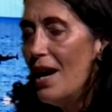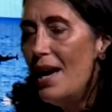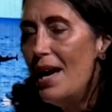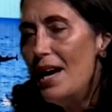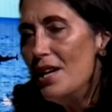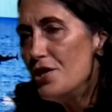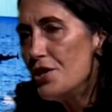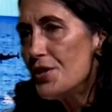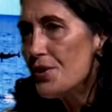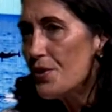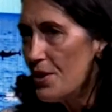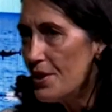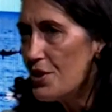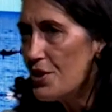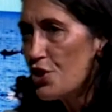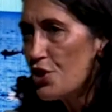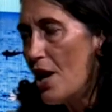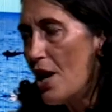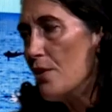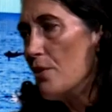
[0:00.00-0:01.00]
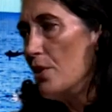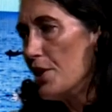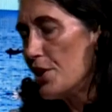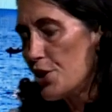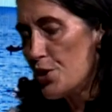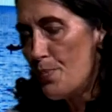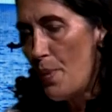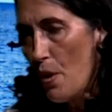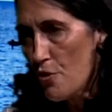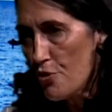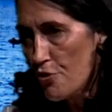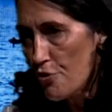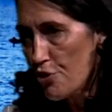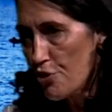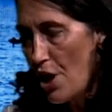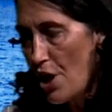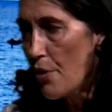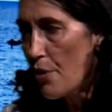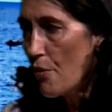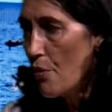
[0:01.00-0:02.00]
And just, it's general exposure,
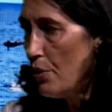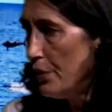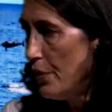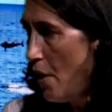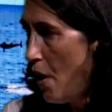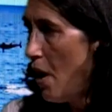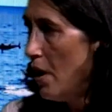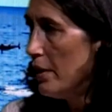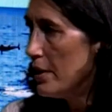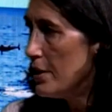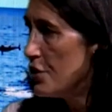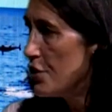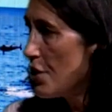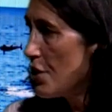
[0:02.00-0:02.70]
general knowledge.